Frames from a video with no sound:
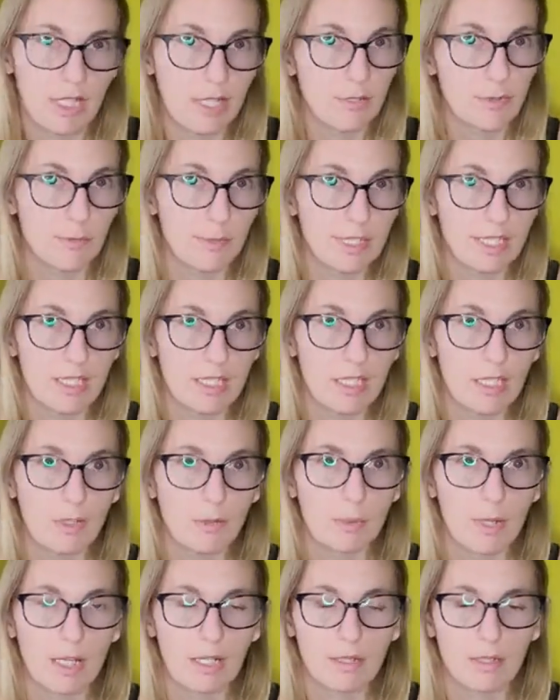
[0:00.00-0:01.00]
LGBTQ
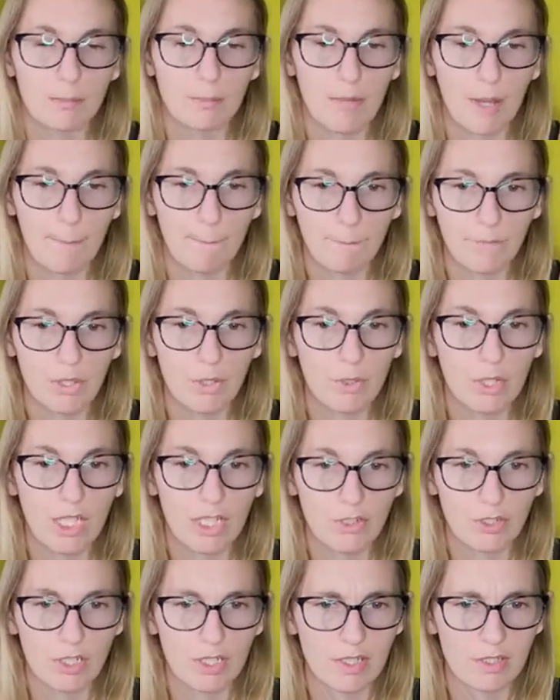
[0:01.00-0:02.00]

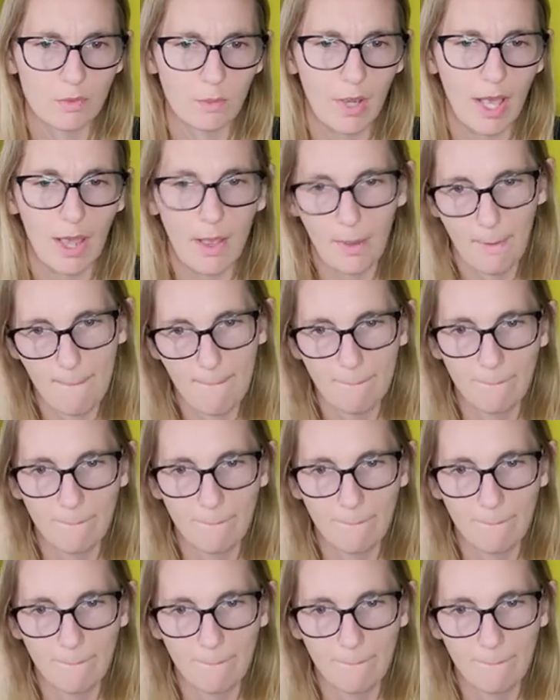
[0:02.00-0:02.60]
population as well.